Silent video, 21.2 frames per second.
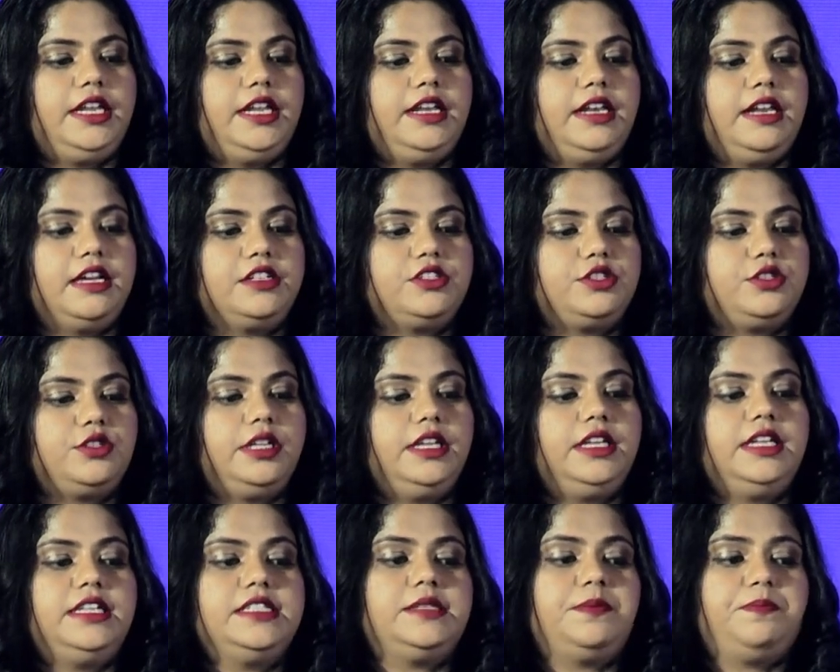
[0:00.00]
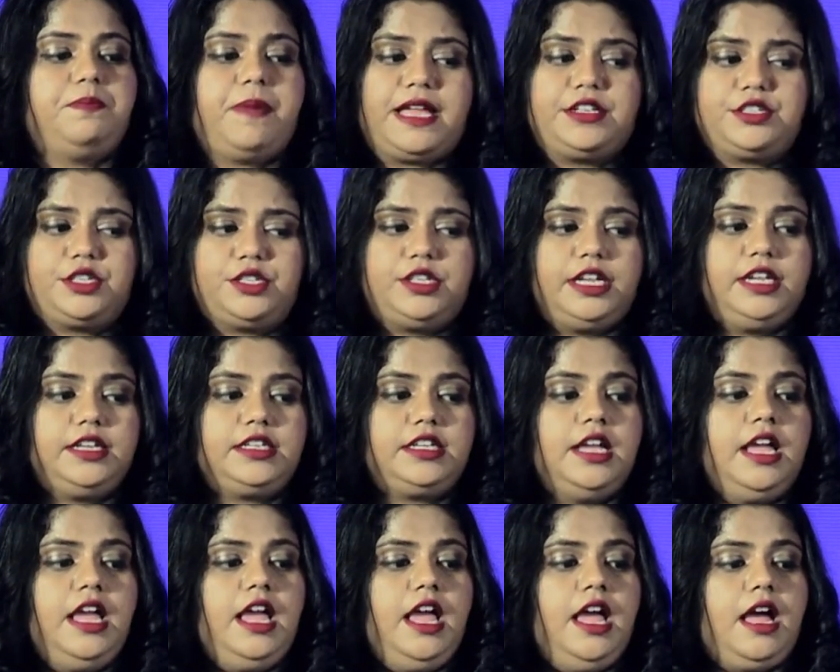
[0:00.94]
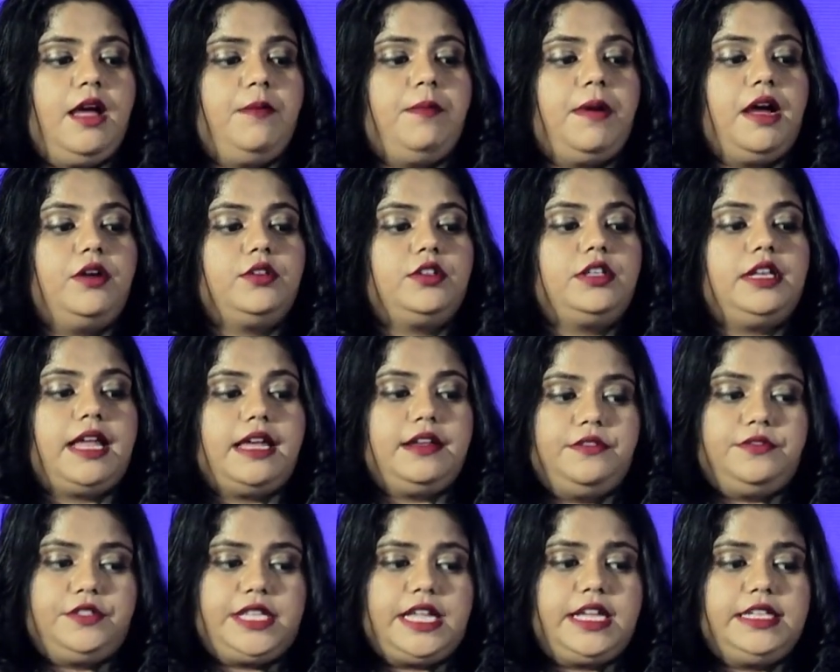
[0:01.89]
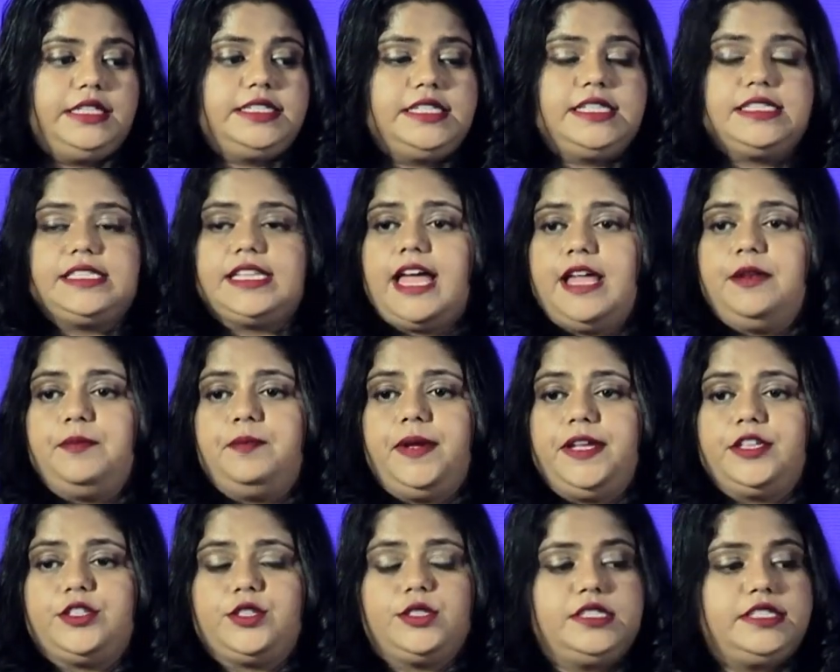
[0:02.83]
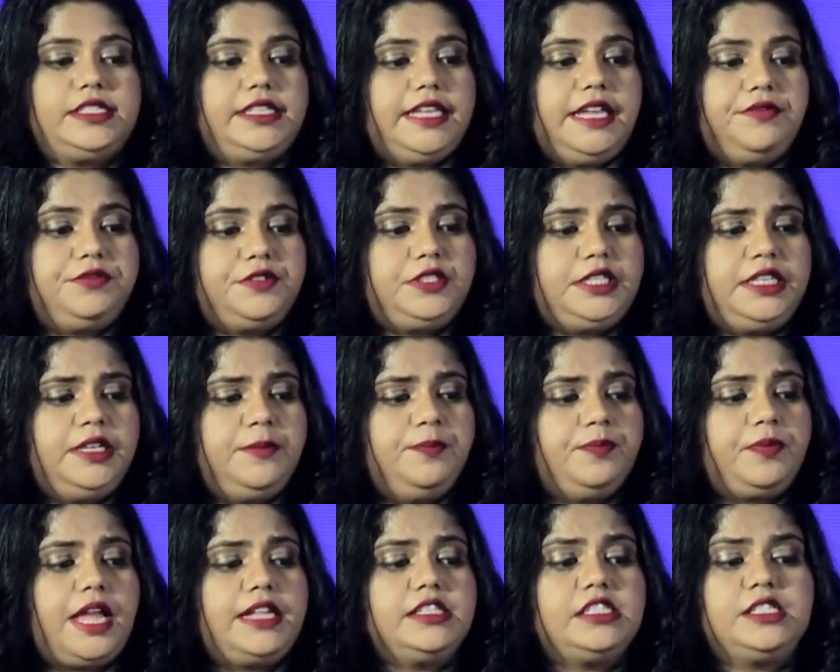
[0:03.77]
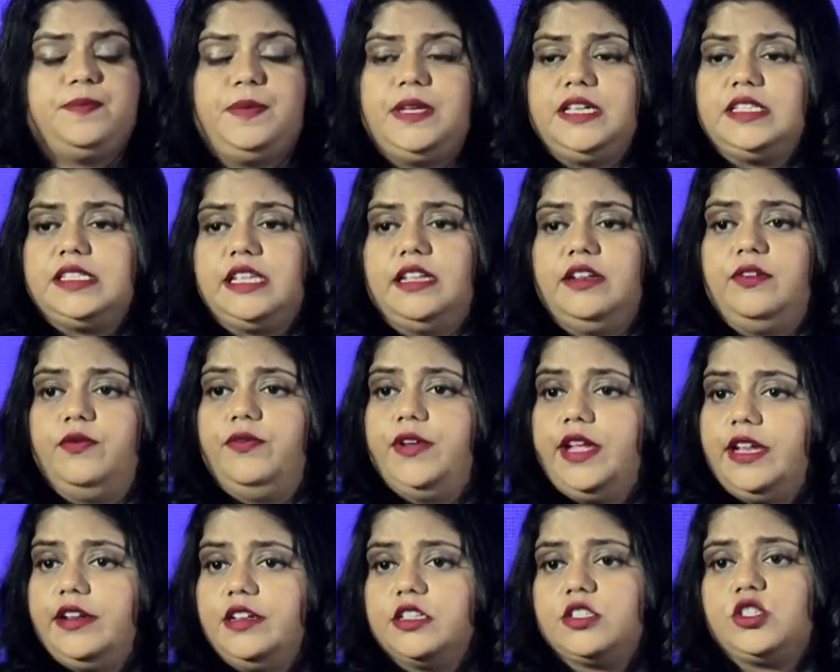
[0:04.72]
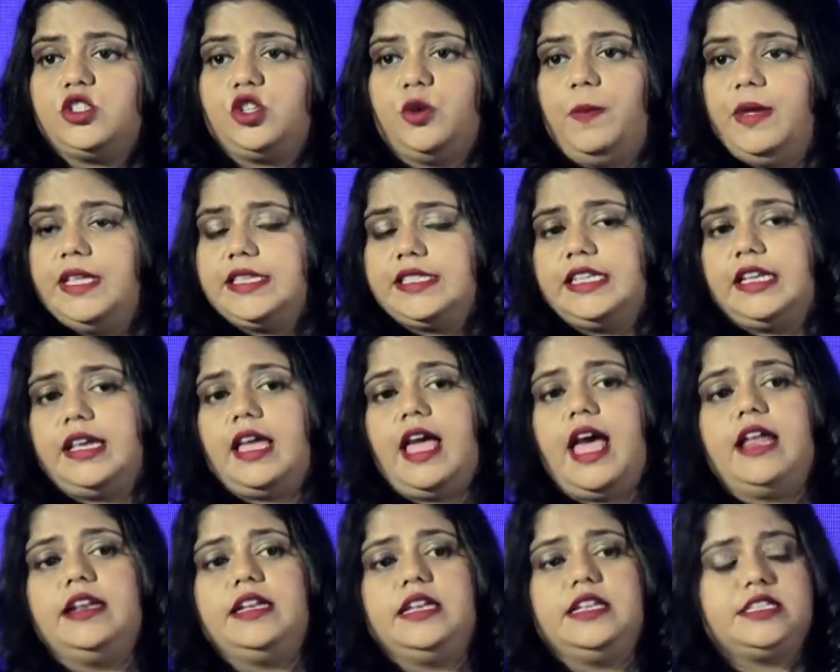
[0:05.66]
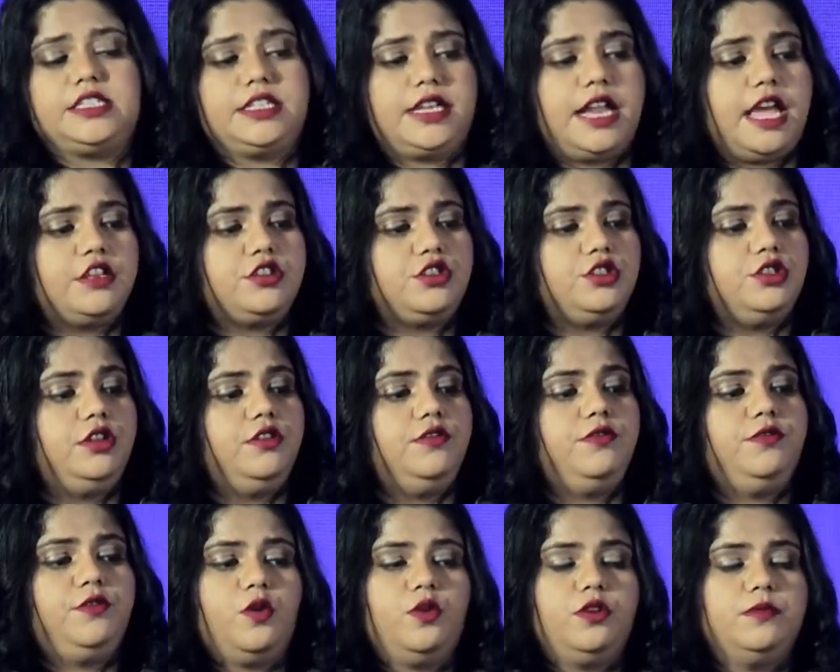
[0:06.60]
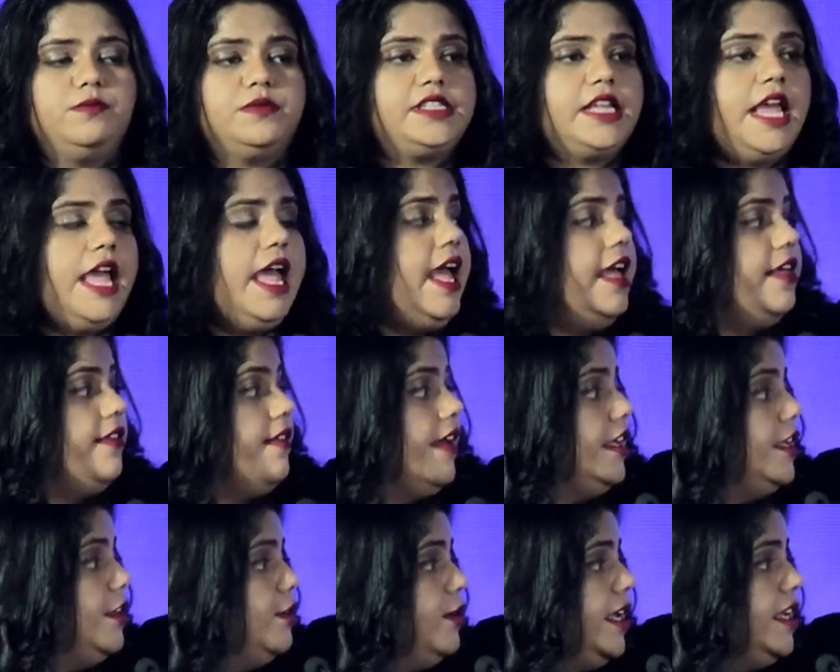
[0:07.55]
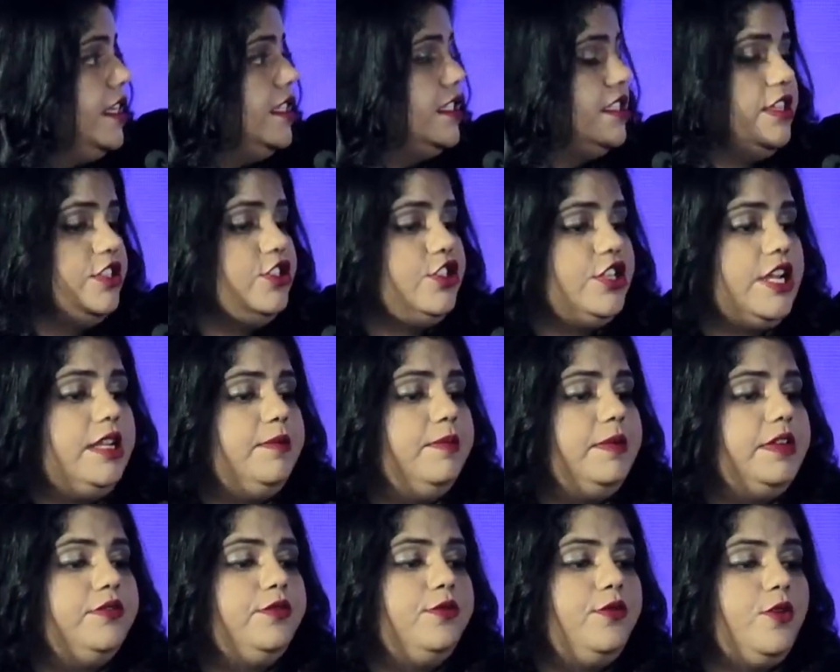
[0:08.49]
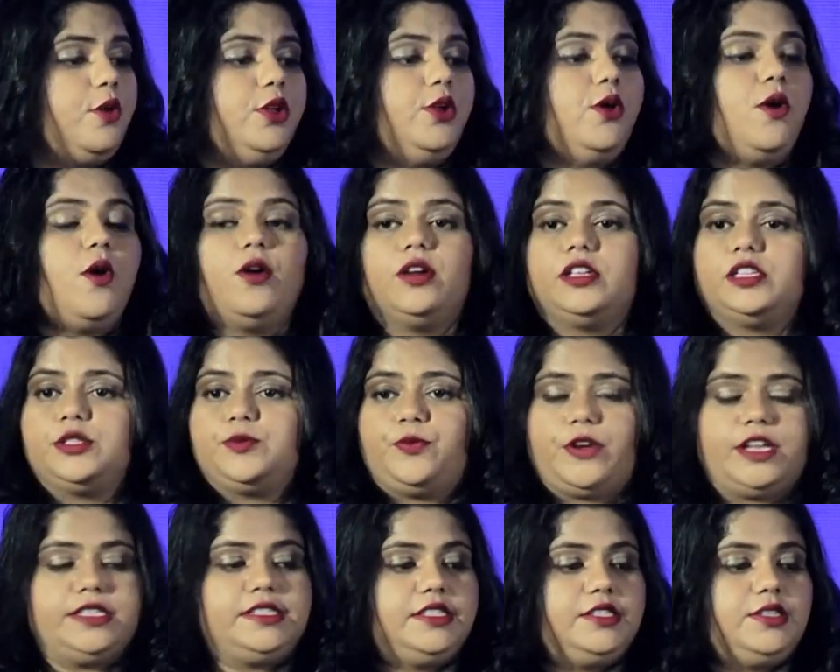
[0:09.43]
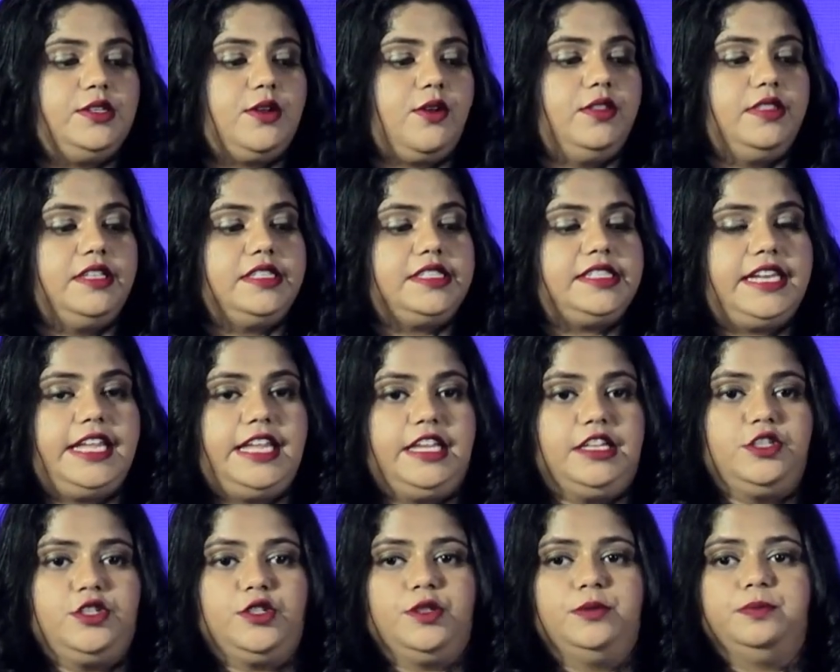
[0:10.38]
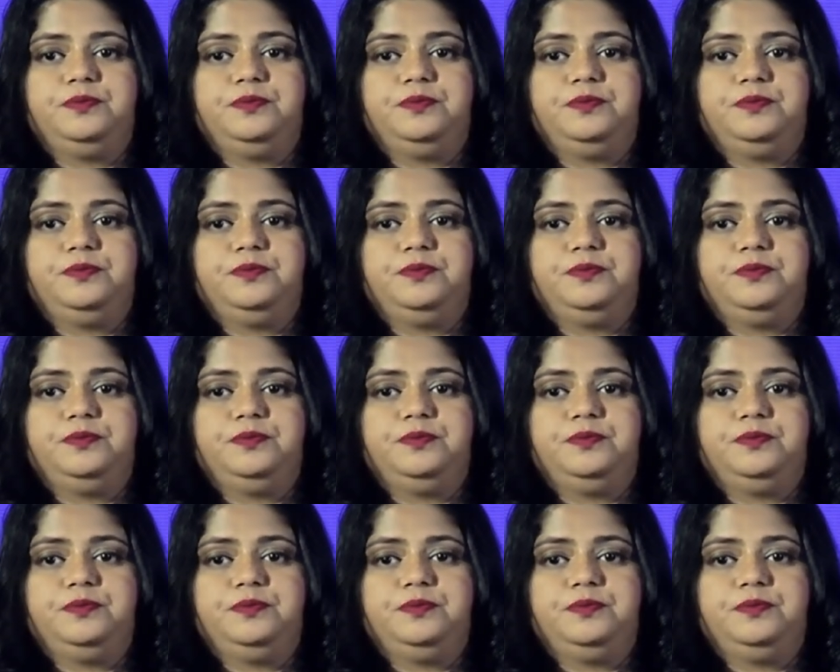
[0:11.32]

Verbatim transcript: industry. He's a passionate about life sciences and patient safety and speaks in various domestic and international forums. Thank you, ladies and gentlemen, for your august presence on the stage.